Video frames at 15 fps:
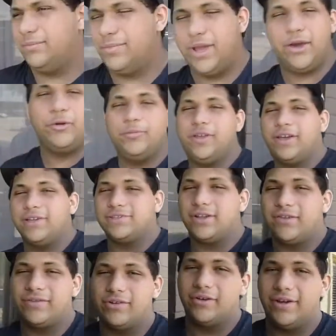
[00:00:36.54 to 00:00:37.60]
Yeah, I hope you guys
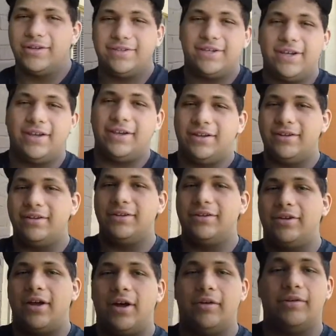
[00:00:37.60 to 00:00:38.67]
all have a great day.
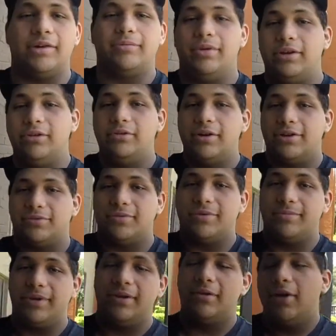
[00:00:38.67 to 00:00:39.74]
I'm going to bring you guys with
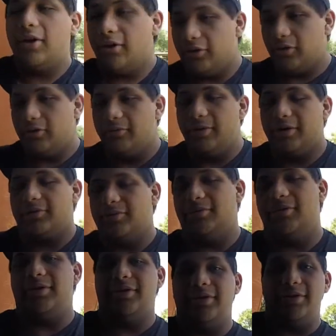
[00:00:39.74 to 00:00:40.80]
me. Going back to
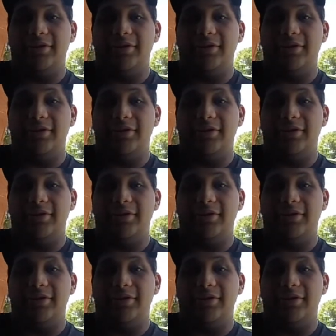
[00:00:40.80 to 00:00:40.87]
work.